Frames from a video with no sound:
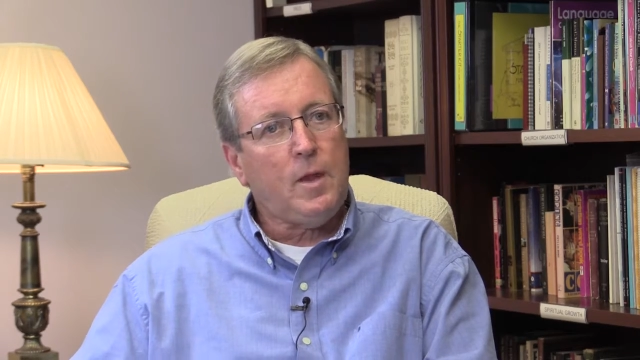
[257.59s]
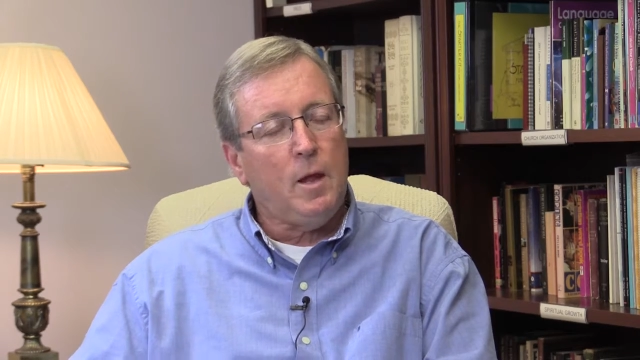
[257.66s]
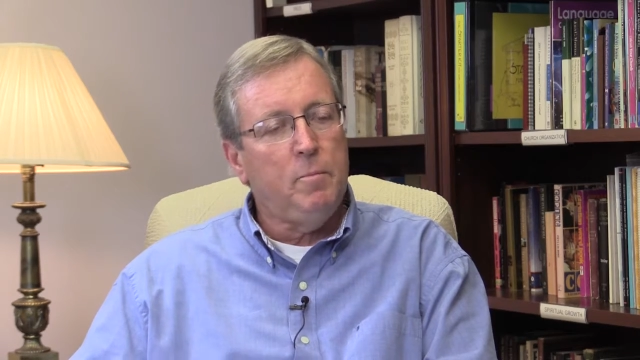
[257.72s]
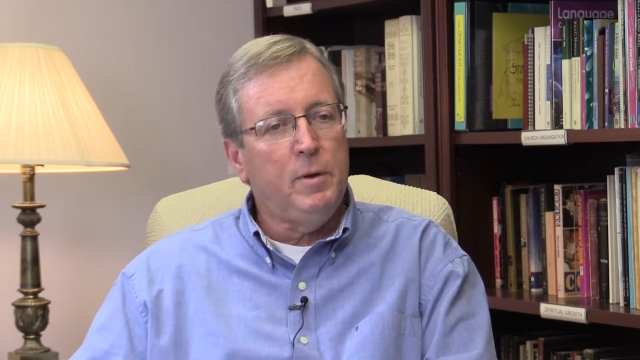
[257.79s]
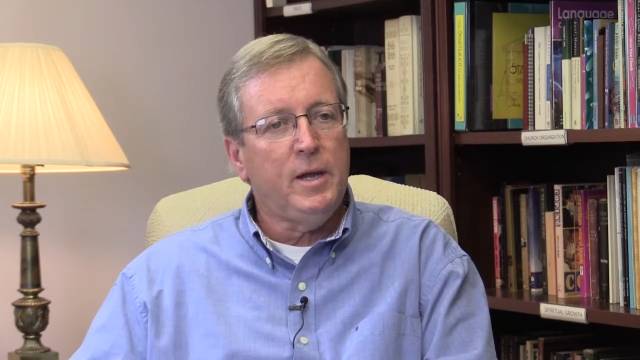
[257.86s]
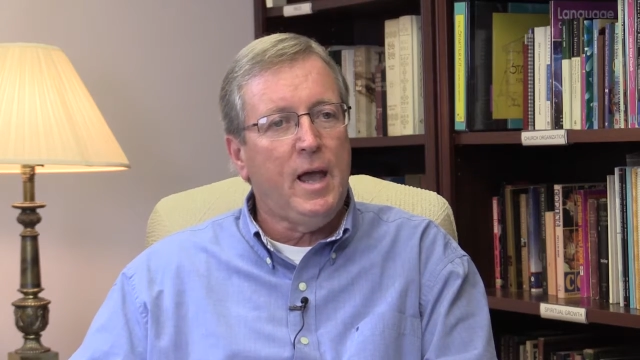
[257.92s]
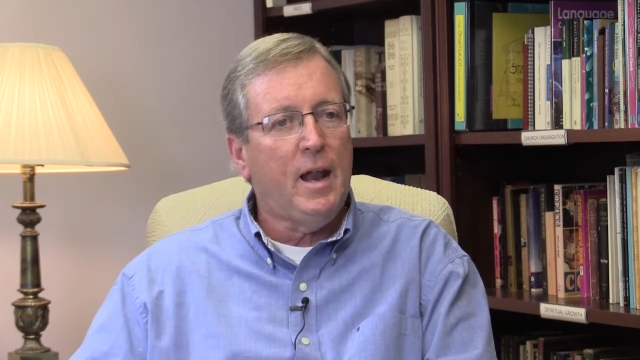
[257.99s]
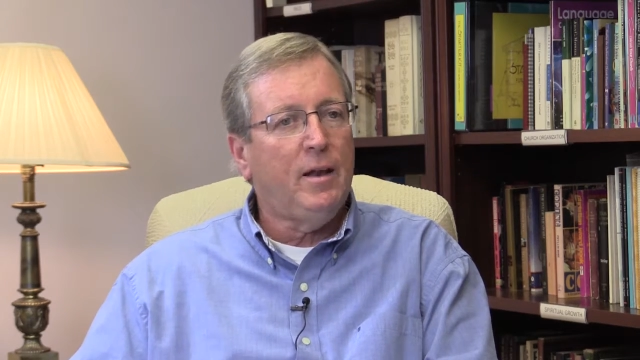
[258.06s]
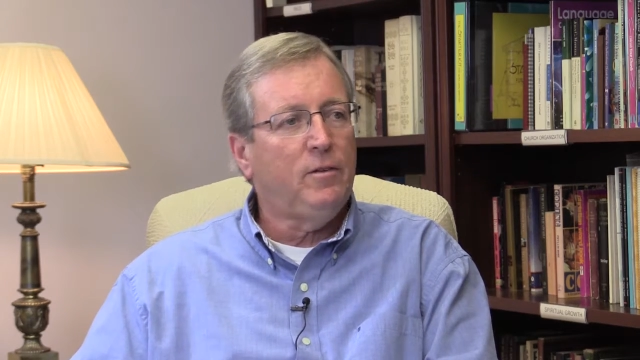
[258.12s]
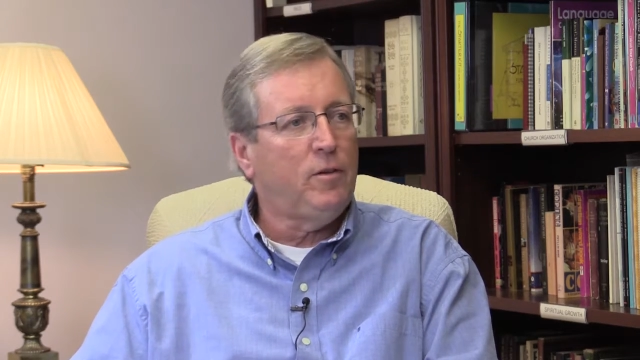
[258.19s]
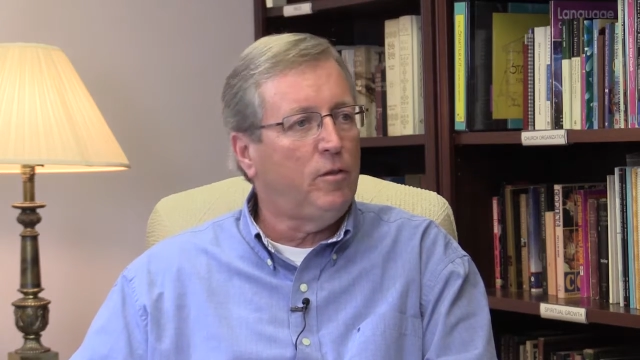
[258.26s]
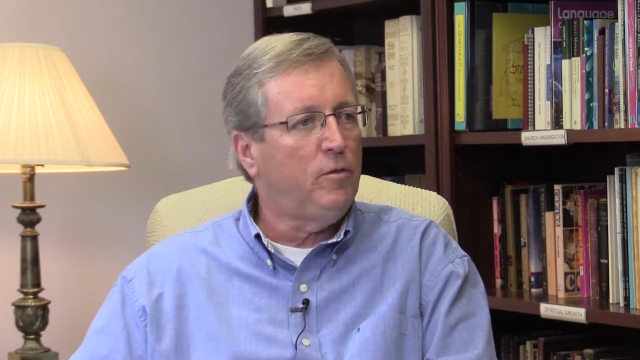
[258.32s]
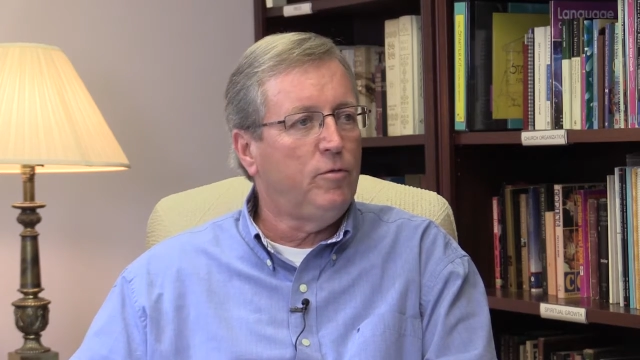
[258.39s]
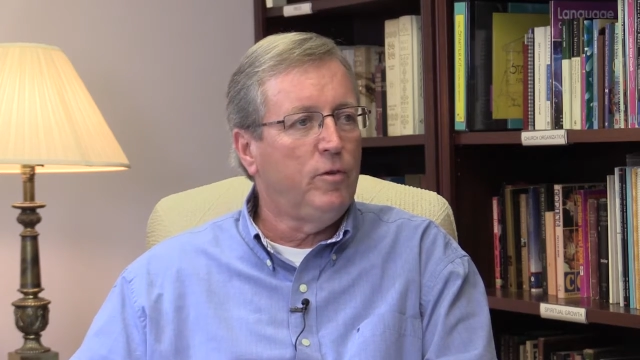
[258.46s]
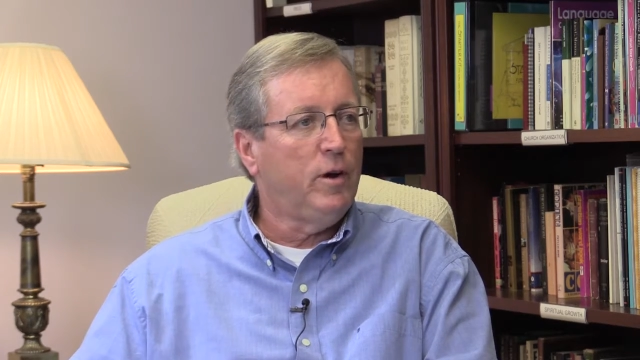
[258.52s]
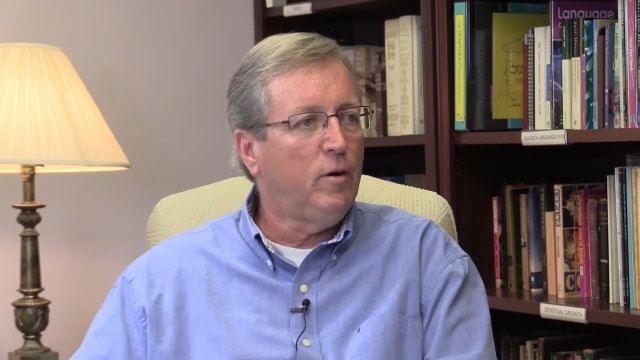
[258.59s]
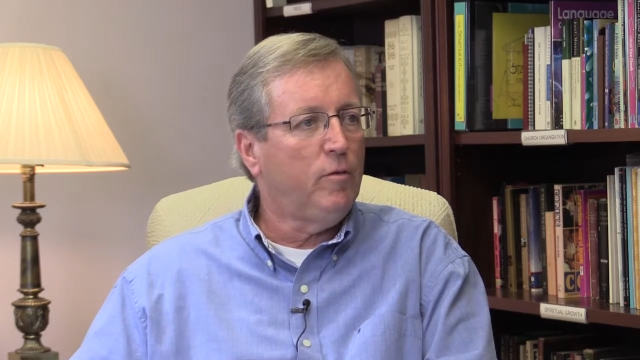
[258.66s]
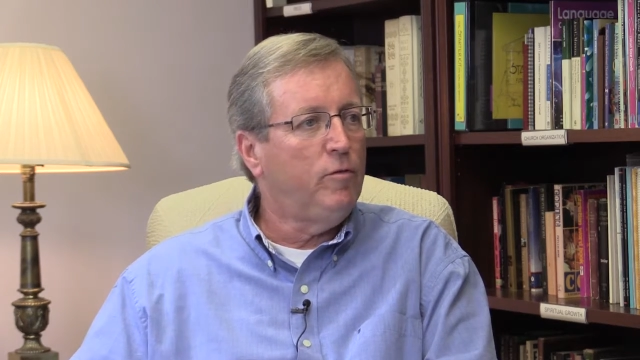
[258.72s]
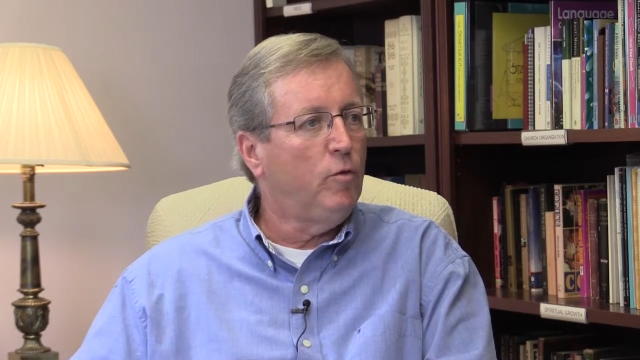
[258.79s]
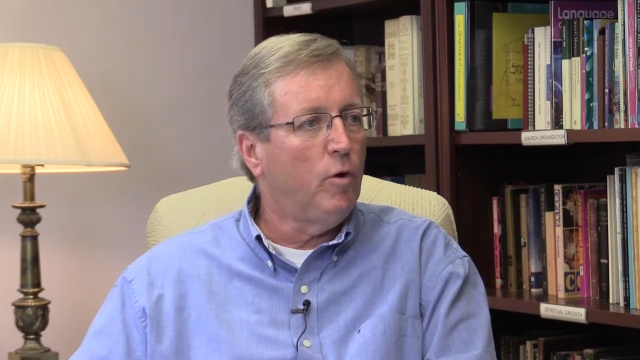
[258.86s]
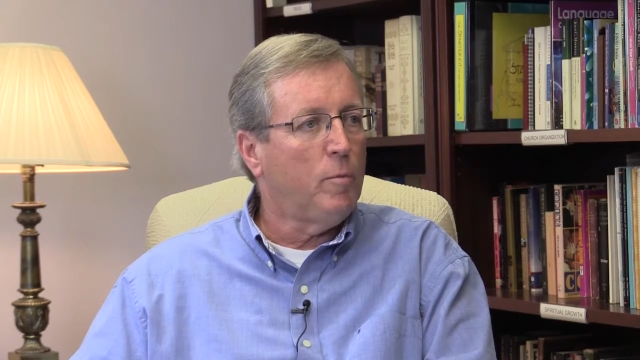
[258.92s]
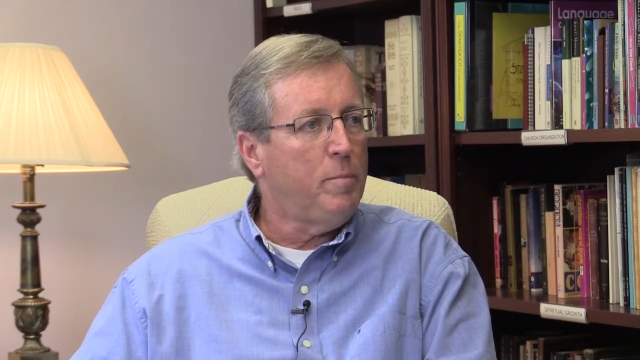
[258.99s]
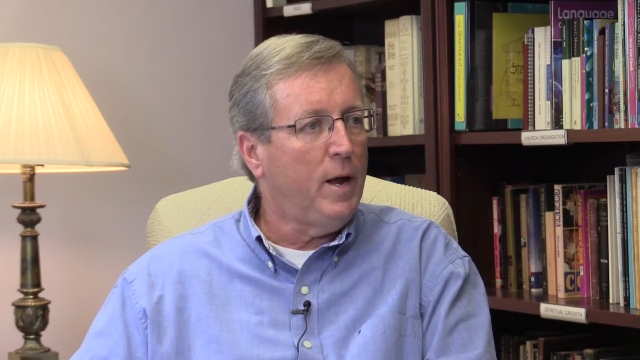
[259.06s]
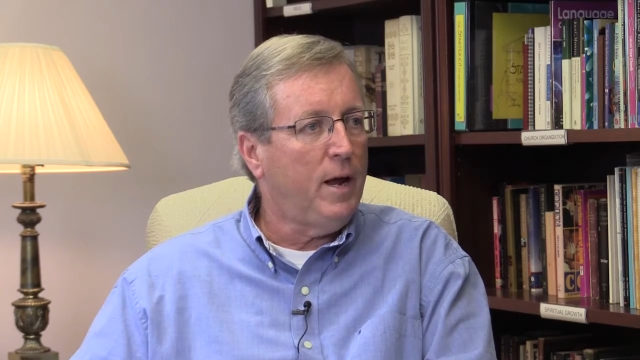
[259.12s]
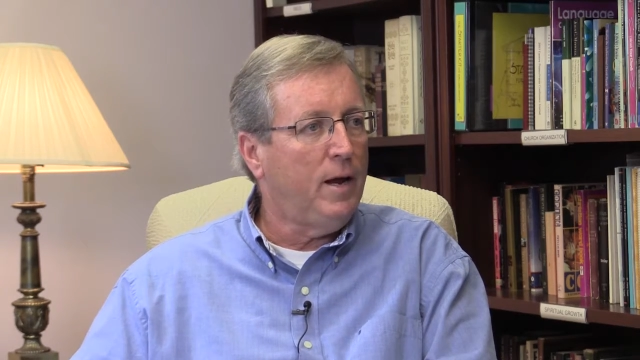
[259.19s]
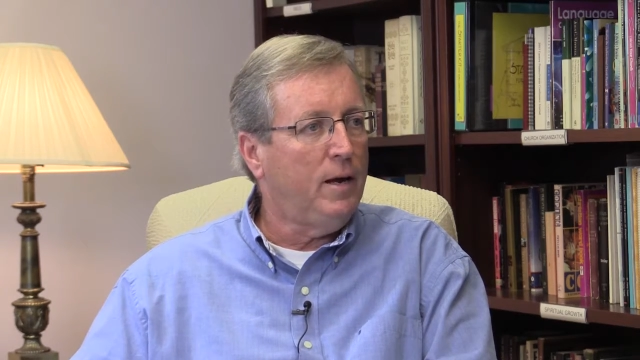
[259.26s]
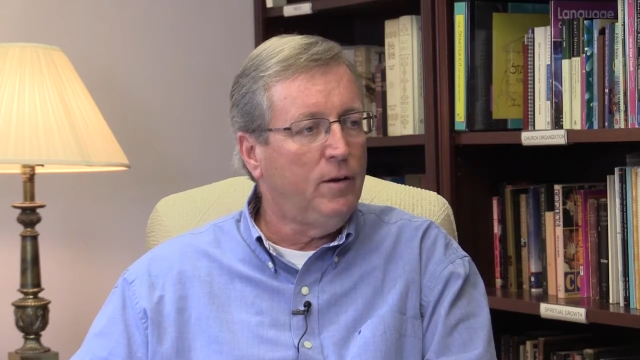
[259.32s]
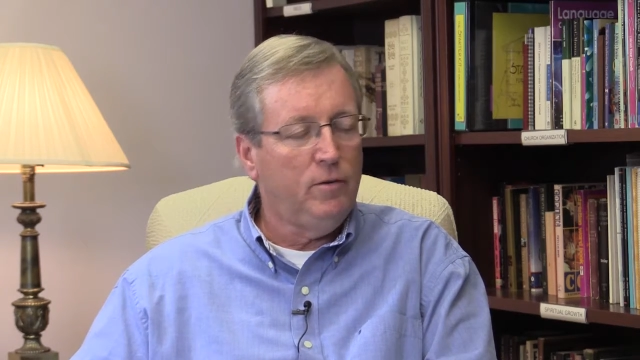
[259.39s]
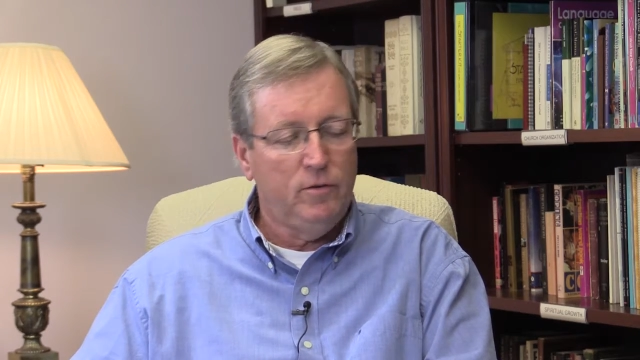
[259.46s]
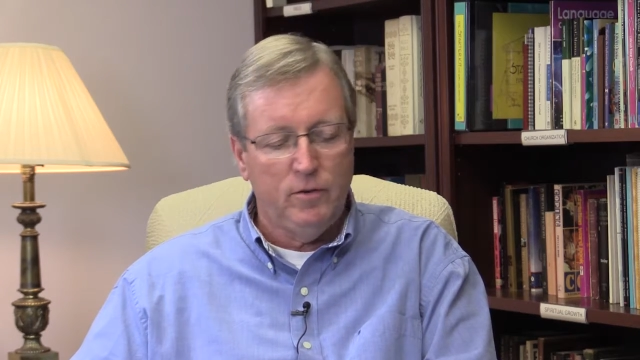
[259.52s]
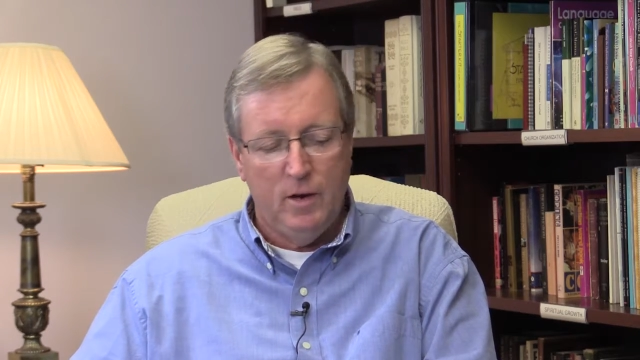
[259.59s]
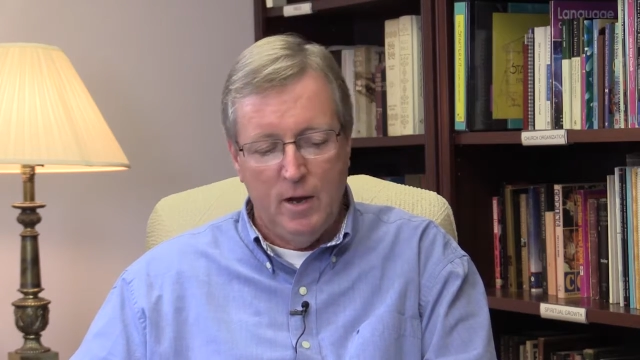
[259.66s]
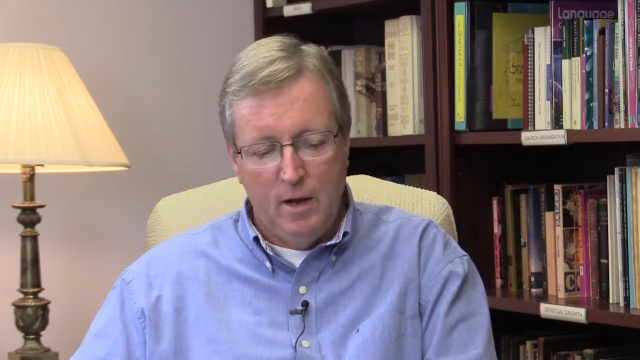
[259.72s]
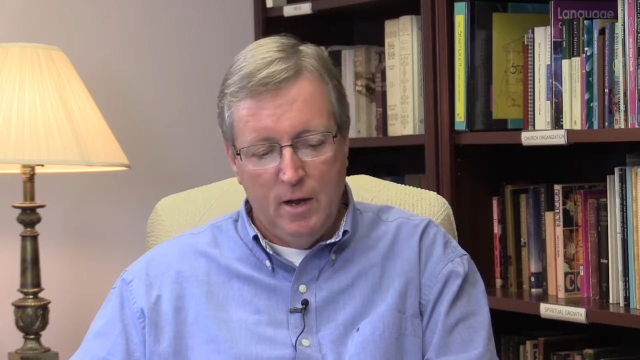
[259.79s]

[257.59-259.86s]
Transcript: It began as a 3 or 4 page